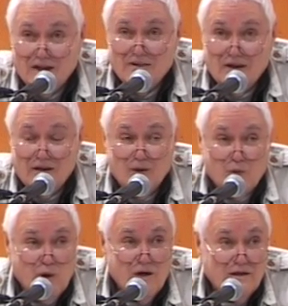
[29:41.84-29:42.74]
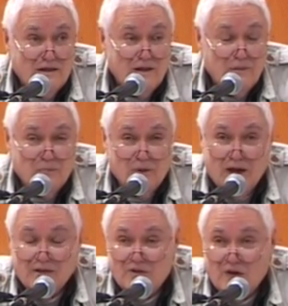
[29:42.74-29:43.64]
So it worked in
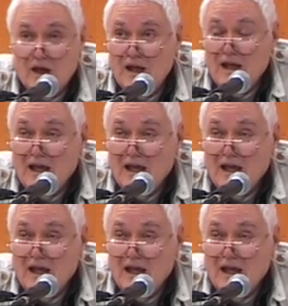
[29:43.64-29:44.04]
Prussia,